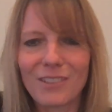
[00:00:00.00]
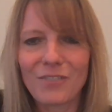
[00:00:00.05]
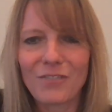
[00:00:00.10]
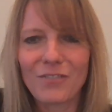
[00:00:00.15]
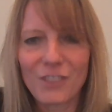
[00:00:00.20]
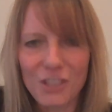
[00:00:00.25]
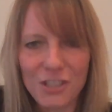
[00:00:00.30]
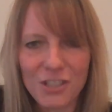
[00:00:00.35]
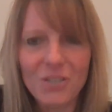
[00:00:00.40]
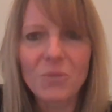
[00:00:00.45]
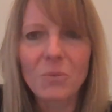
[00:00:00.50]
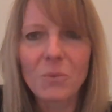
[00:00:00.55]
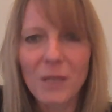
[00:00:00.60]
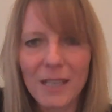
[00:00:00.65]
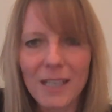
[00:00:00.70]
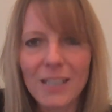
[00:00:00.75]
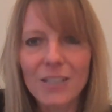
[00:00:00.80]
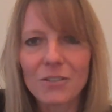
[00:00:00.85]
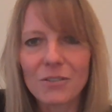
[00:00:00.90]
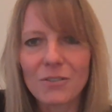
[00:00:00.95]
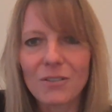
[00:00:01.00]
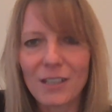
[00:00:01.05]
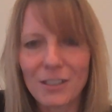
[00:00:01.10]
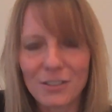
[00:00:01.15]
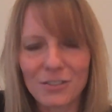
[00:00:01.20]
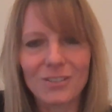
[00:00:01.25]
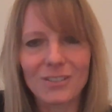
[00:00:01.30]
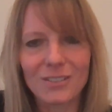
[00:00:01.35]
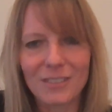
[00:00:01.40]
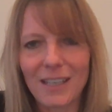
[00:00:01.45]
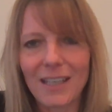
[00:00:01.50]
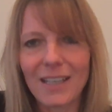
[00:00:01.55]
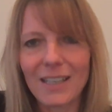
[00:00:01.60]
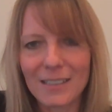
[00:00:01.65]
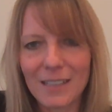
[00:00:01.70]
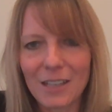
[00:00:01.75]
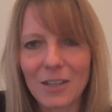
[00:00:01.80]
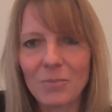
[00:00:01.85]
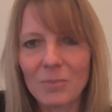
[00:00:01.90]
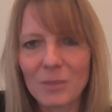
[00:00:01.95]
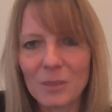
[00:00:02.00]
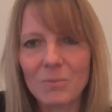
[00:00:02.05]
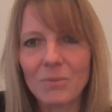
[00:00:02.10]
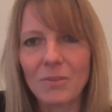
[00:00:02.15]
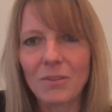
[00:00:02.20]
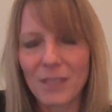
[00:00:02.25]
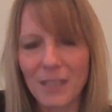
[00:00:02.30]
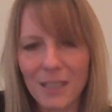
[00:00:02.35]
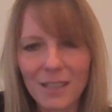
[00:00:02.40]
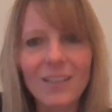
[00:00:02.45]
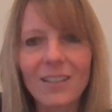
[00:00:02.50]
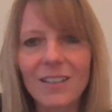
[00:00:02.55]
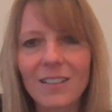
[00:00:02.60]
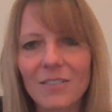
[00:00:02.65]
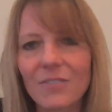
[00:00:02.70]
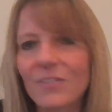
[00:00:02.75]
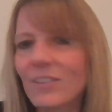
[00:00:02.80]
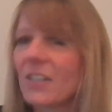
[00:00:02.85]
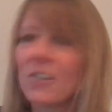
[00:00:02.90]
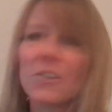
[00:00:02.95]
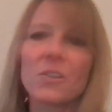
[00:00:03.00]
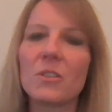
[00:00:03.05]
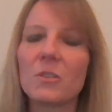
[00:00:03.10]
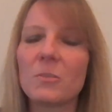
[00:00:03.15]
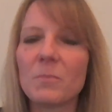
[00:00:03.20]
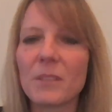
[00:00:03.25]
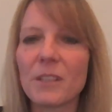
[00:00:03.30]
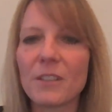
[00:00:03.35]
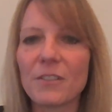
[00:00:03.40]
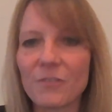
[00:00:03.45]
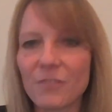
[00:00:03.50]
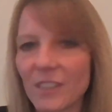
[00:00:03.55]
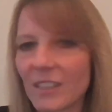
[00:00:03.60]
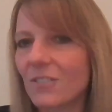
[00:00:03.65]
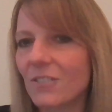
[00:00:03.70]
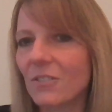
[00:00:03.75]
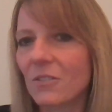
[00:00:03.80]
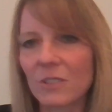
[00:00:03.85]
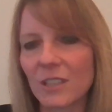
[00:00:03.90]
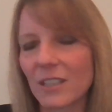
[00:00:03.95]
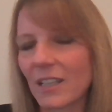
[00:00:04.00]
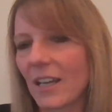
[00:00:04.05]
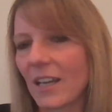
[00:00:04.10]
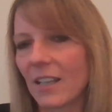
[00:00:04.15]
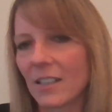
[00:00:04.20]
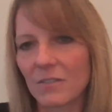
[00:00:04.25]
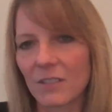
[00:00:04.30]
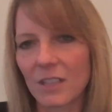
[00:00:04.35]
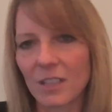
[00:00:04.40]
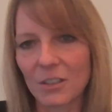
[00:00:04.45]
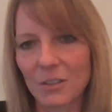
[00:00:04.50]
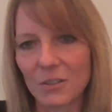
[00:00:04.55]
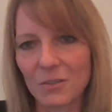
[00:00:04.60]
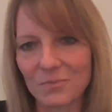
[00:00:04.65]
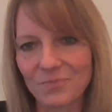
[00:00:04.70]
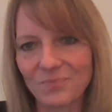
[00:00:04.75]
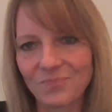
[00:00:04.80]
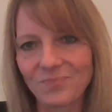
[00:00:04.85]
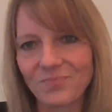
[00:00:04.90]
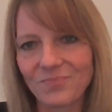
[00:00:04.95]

efficient way to understand how people think and if there could be a fit or an added value.